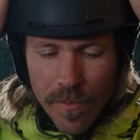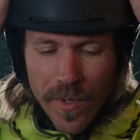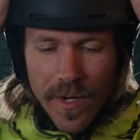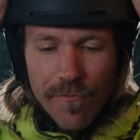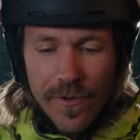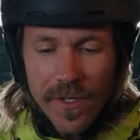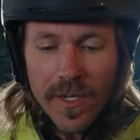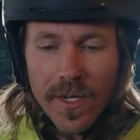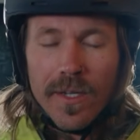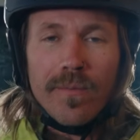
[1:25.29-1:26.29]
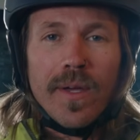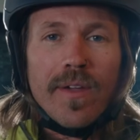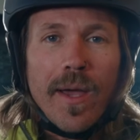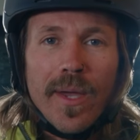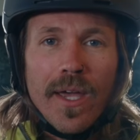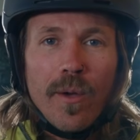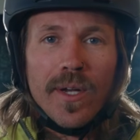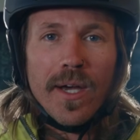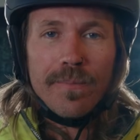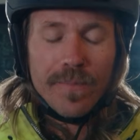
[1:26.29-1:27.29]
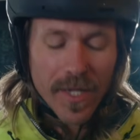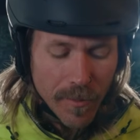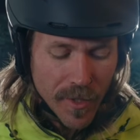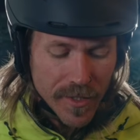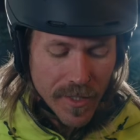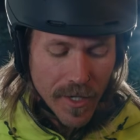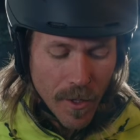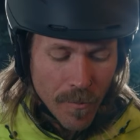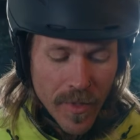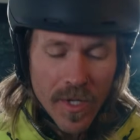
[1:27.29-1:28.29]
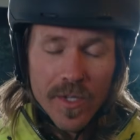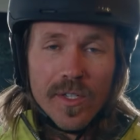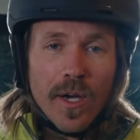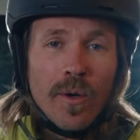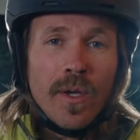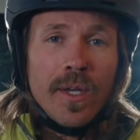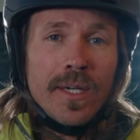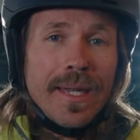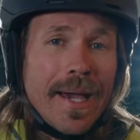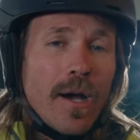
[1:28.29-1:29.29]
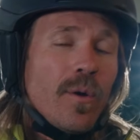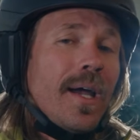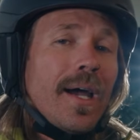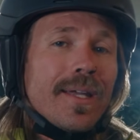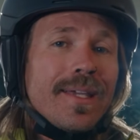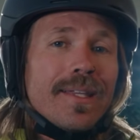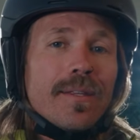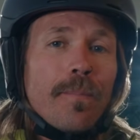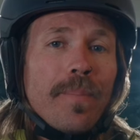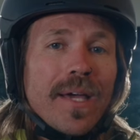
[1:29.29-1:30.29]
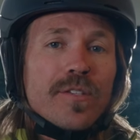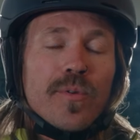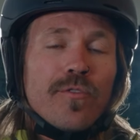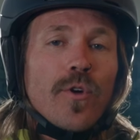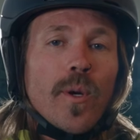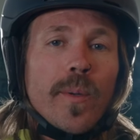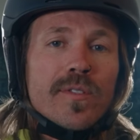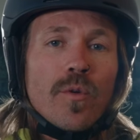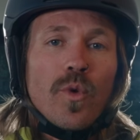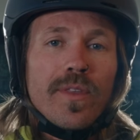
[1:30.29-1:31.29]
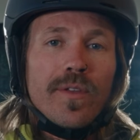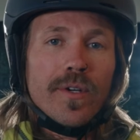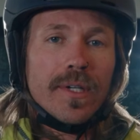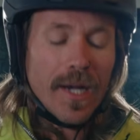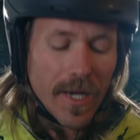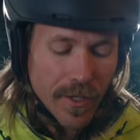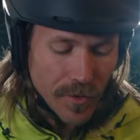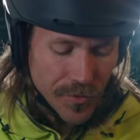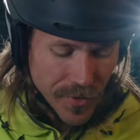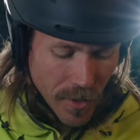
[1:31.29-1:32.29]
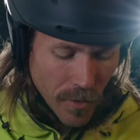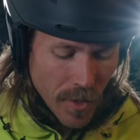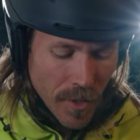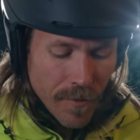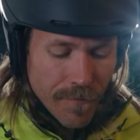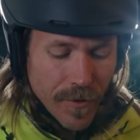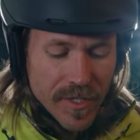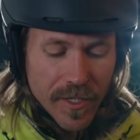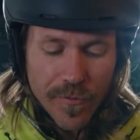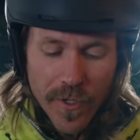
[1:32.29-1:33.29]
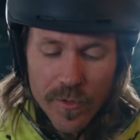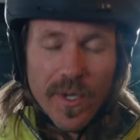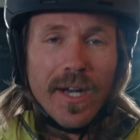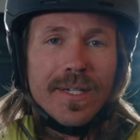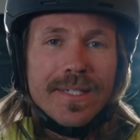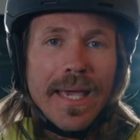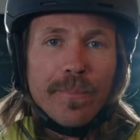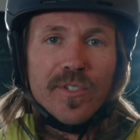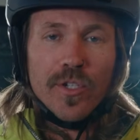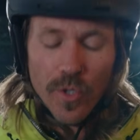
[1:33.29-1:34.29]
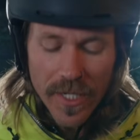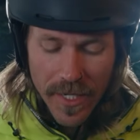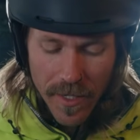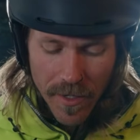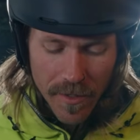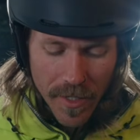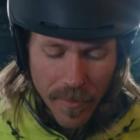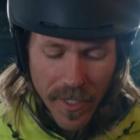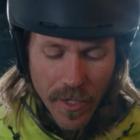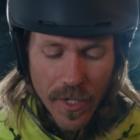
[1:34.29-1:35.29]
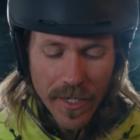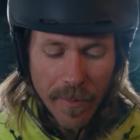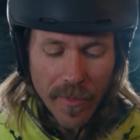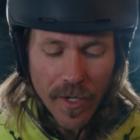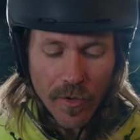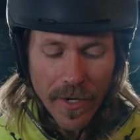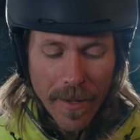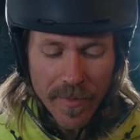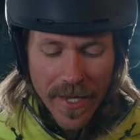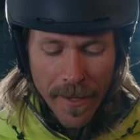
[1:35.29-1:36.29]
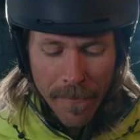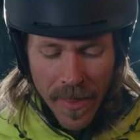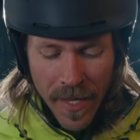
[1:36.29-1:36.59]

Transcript: But I'm feeling good. I got my helmet on and I'm good to go. So now, how to get the best performance with your goggles. So first things first, we got an Adapt 2 here. I'm gonna go ahead and I'm gonna grab that.